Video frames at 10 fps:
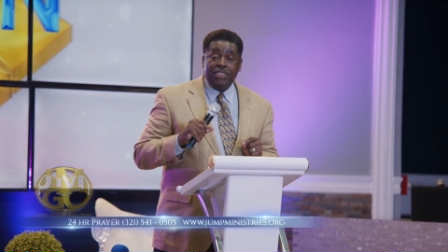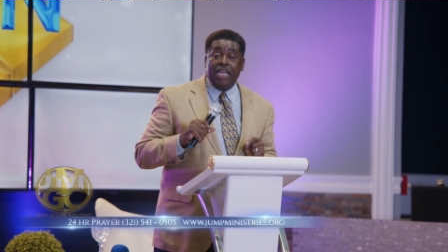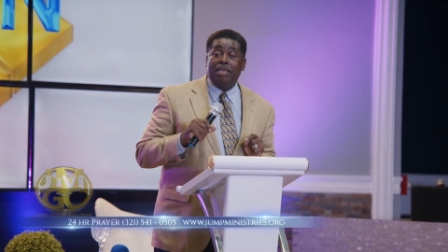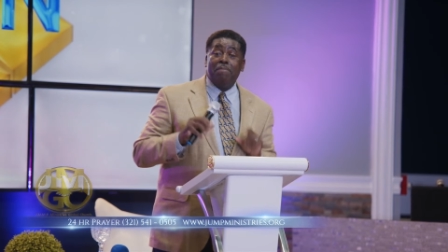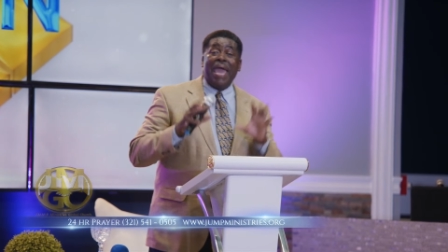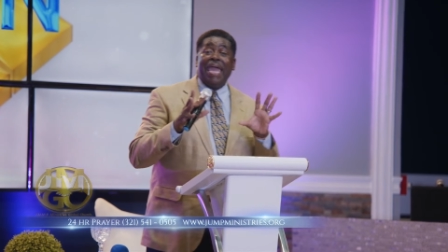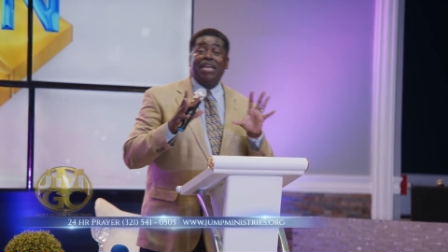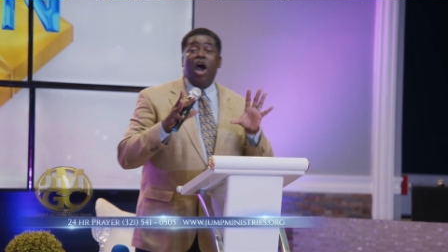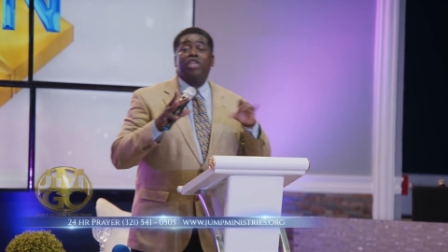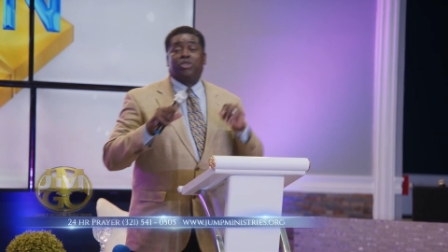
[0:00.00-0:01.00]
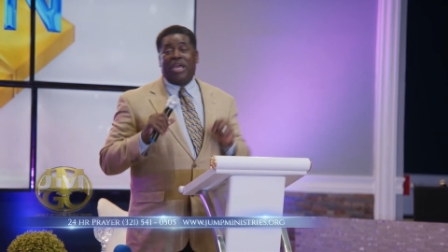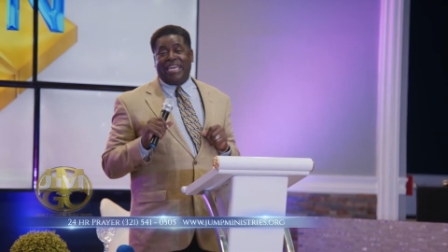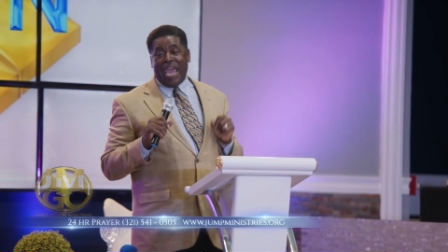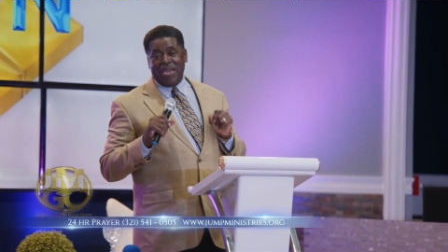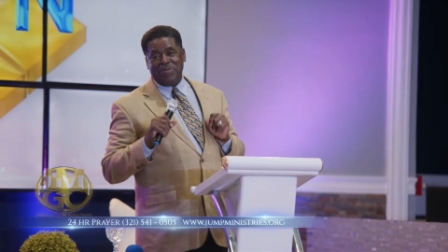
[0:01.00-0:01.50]
Then the main entree
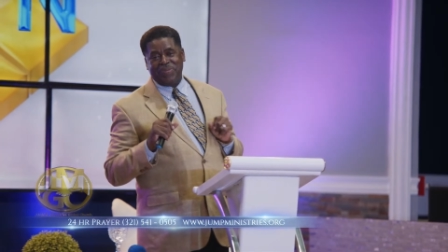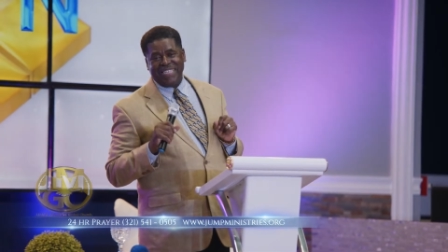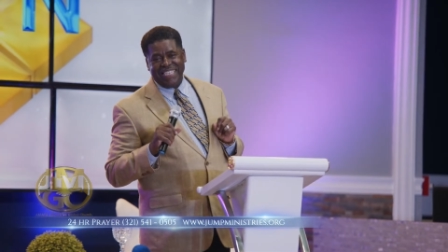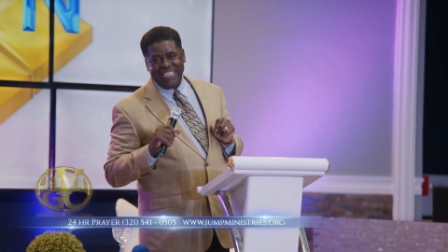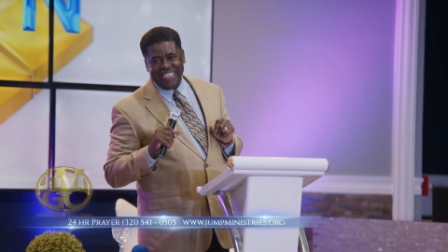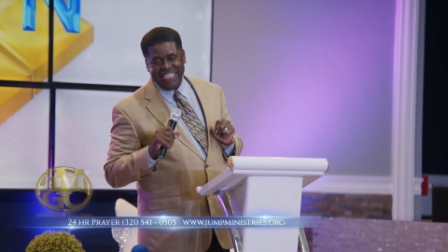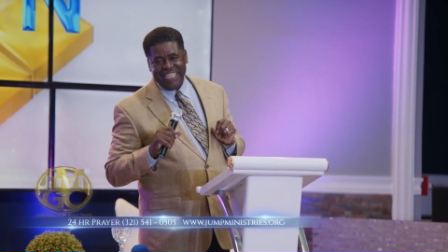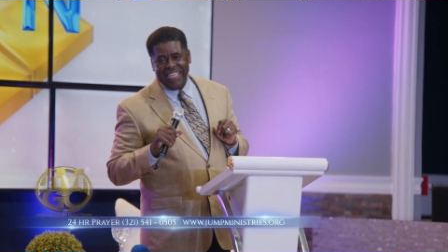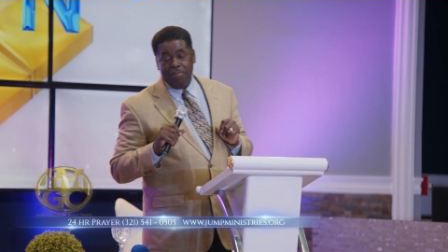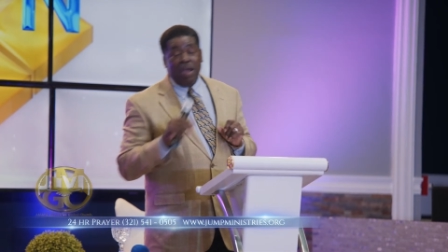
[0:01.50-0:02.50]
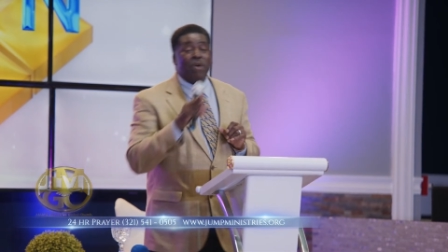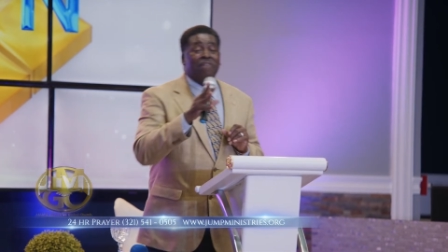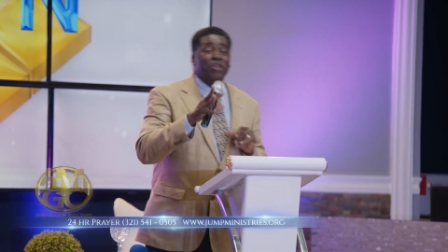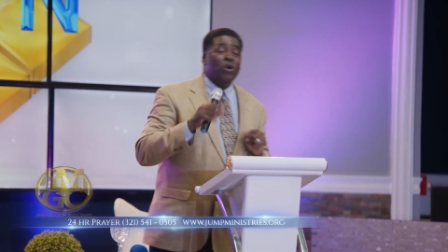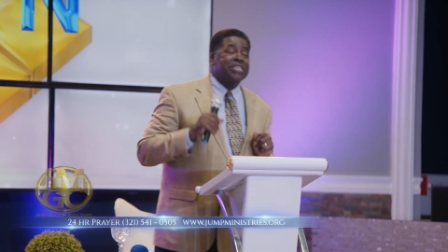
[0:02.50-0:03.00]
came. My
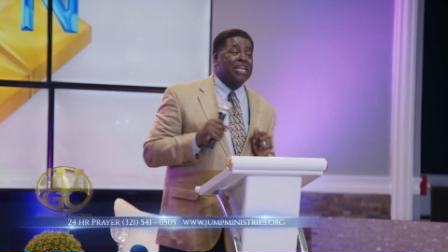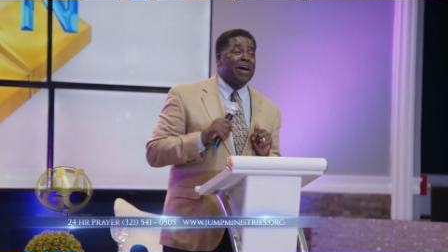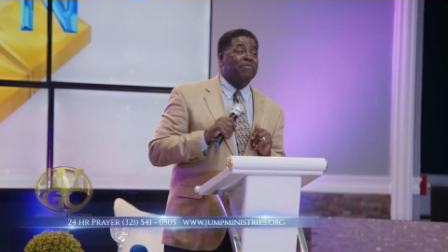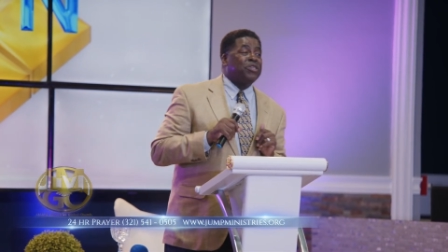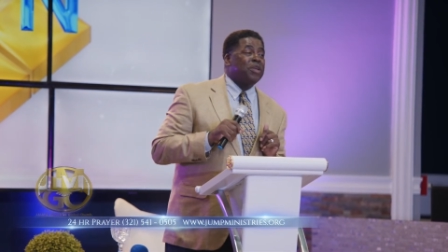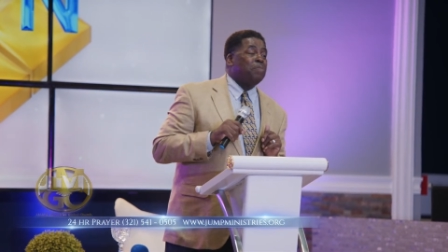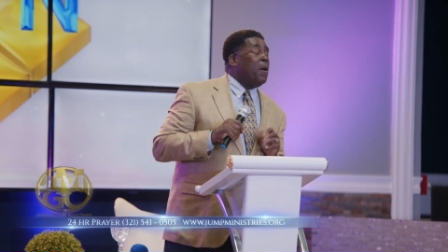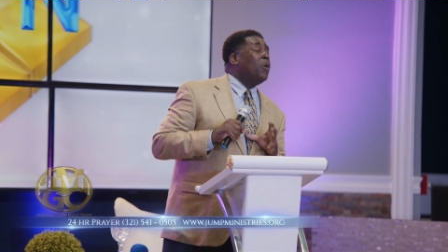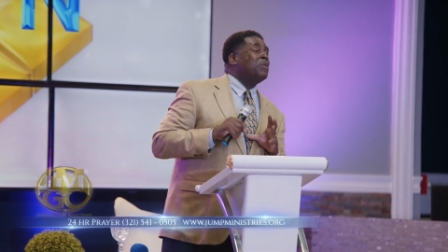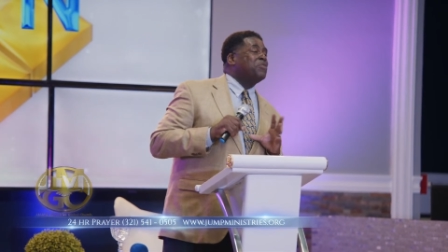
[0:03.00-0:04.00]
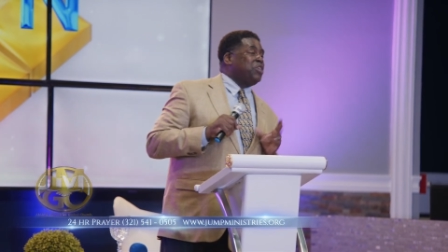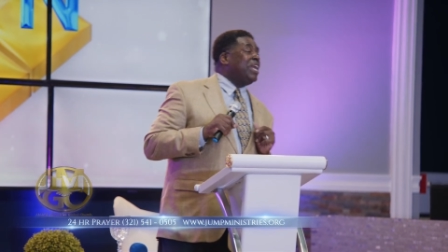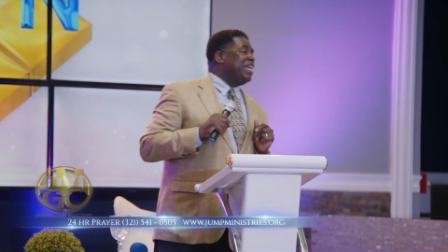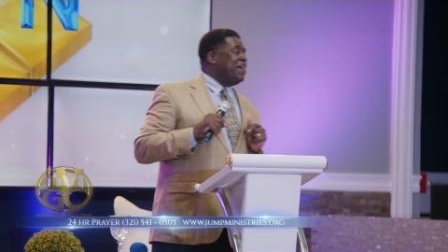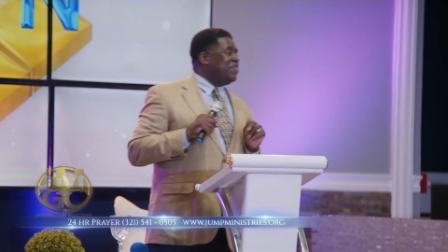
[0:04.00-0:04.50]
wife knows I love a bowl of
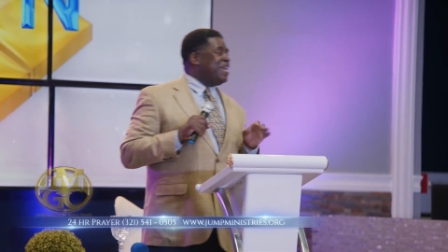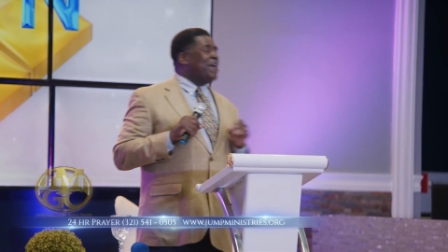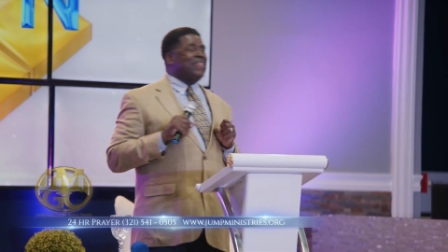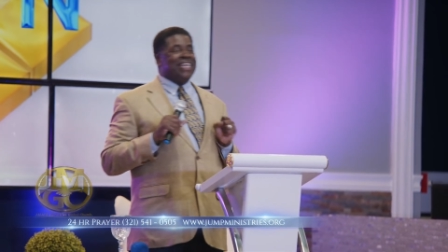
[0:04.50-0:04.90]
chili every now and